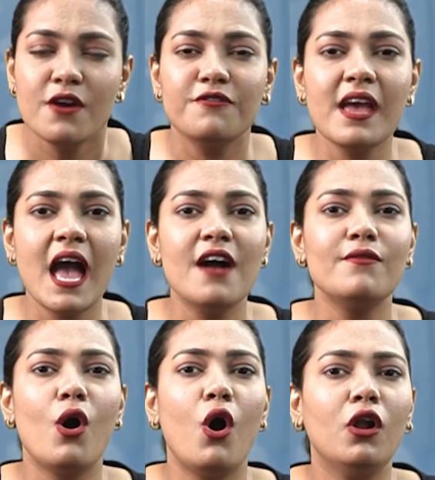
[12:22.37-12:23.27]
We
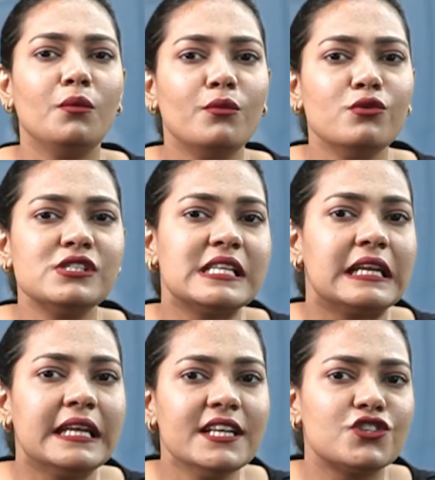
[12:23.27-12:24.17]
have almost
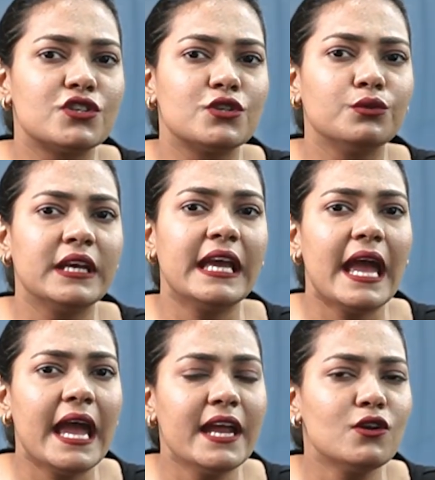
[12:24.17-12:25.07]
reached to the
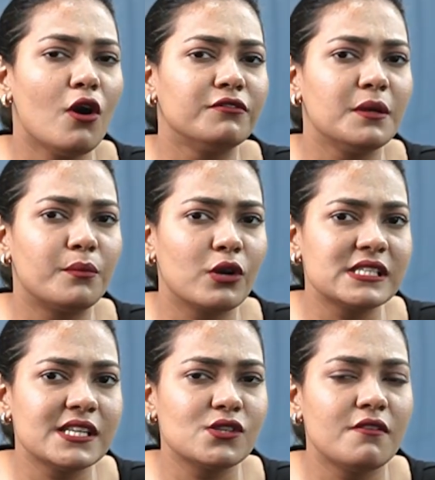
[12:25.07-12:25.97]
end of the
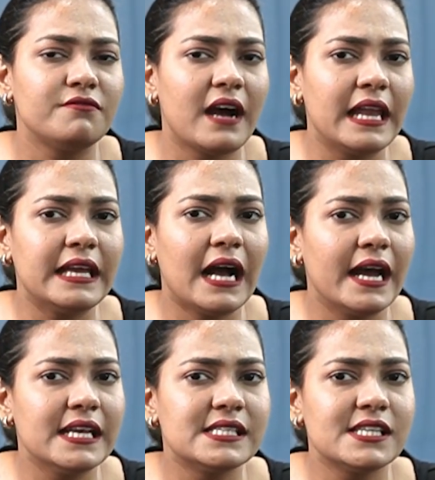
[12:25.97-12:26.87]
process of filing
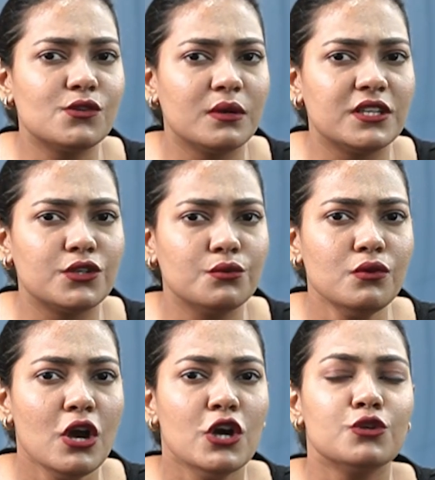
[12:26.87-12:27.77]

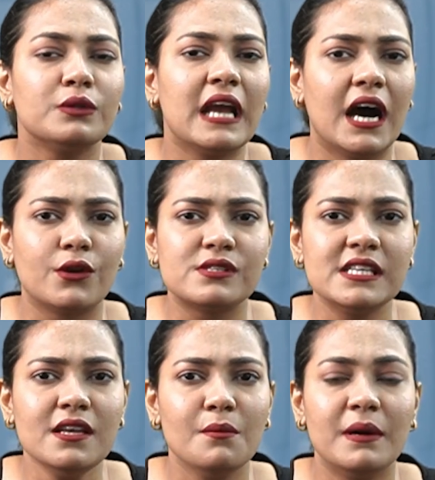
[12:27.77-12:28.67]
INC-22 to the
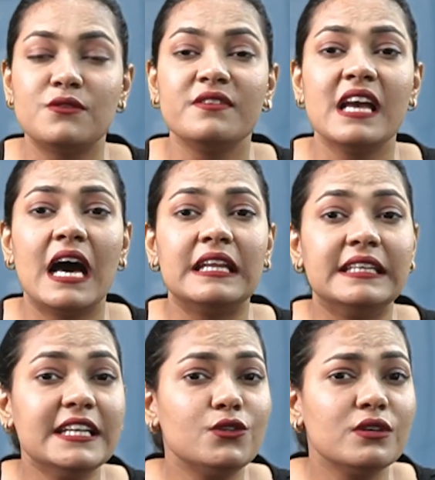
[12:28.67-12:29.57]
ROC, but we are
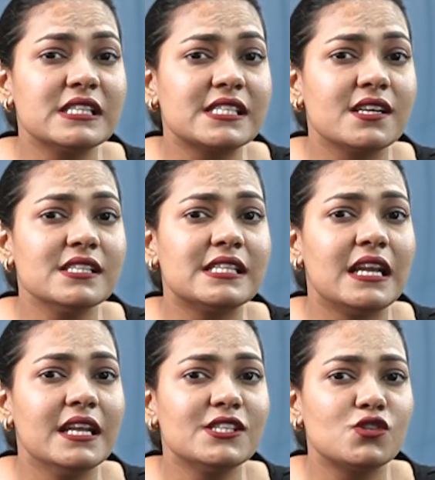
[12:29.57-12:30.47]
yet to discuss the
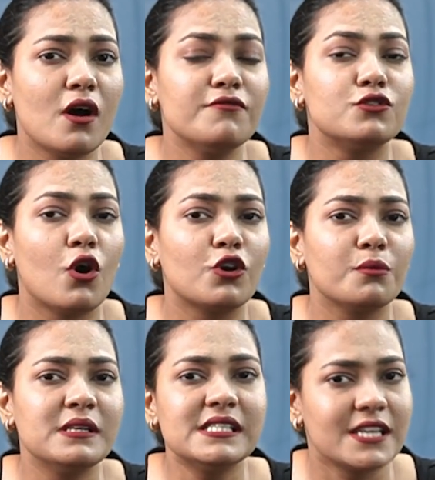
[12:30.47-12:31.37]
list of
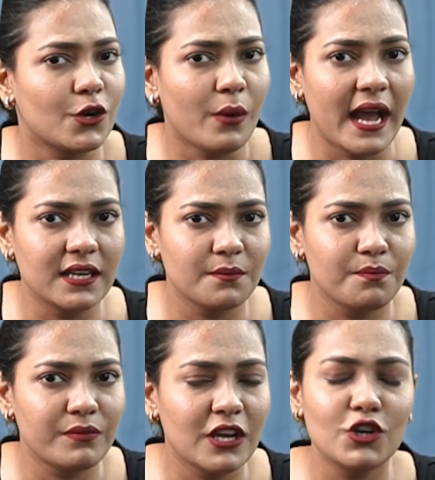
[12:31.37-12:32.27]
documents required.
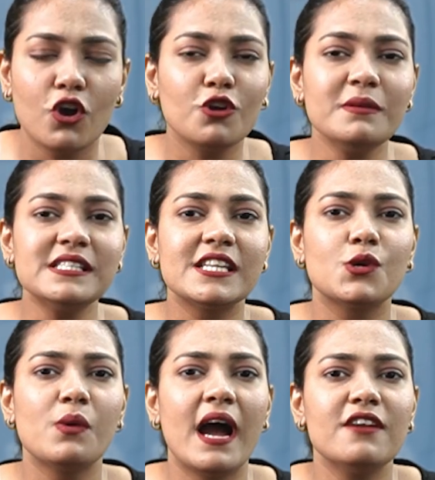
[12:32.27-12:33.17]
Documents
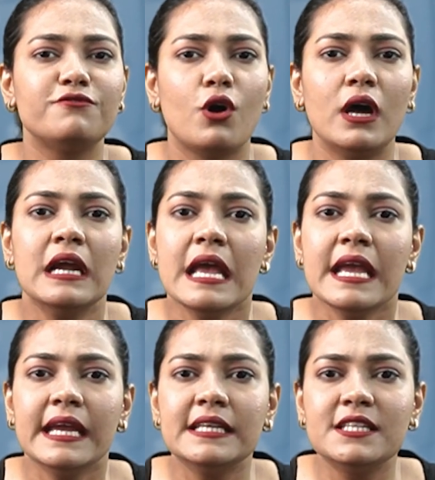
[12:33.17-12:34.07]
required for
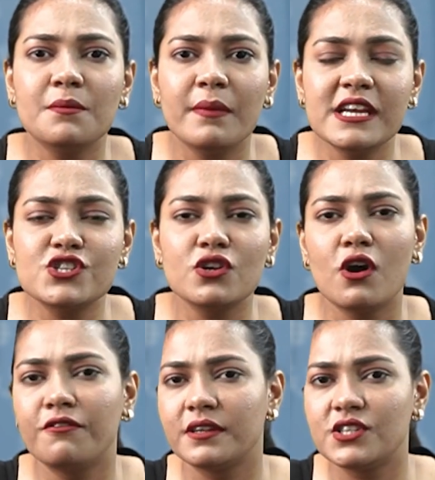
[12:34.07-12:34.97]
intimation
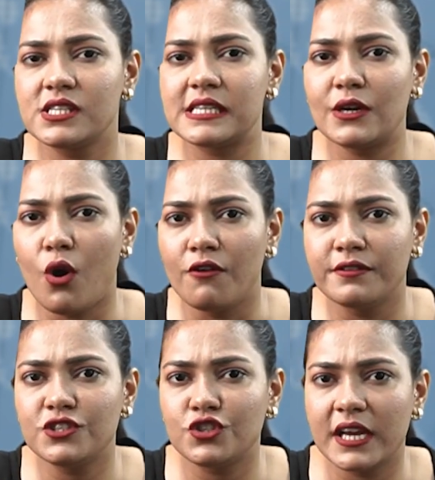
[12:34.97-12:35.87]
of registered
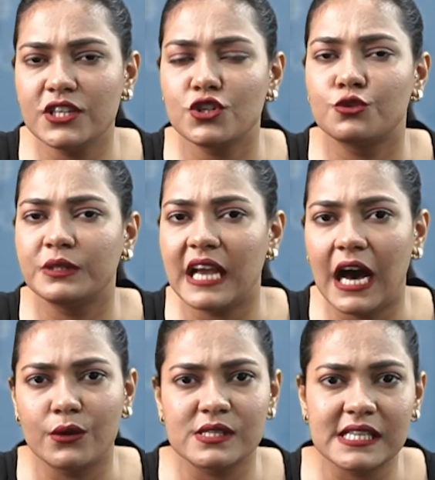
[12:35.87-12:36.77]
office change to the
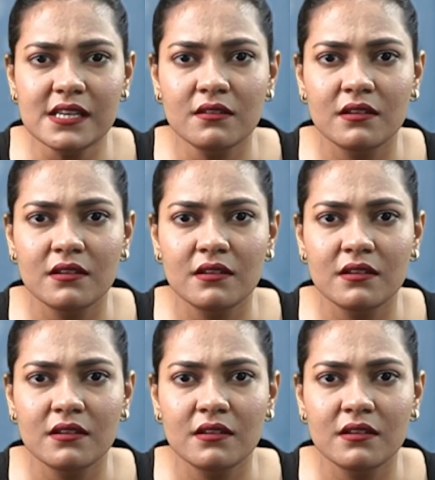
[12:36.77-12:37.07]
ROC.